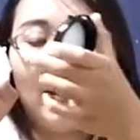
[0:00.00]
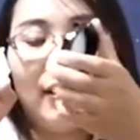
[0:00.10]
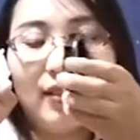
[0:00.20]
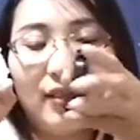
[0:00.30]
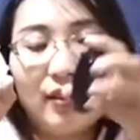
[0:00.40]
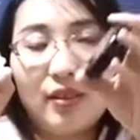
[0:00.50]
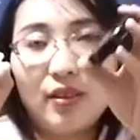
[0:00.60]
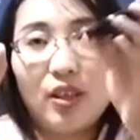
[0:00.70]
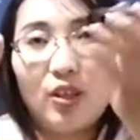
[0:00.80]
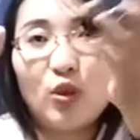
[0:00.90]
one.
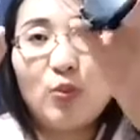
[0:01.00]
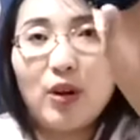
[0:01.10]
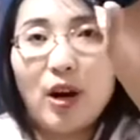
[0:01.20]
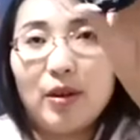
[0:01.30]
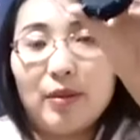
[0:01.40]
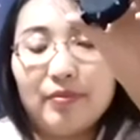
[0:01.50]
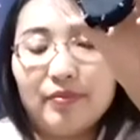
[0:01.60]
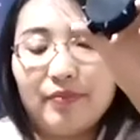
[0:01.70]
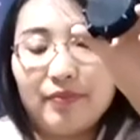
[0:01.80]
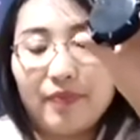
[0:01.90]
Oh, no problem.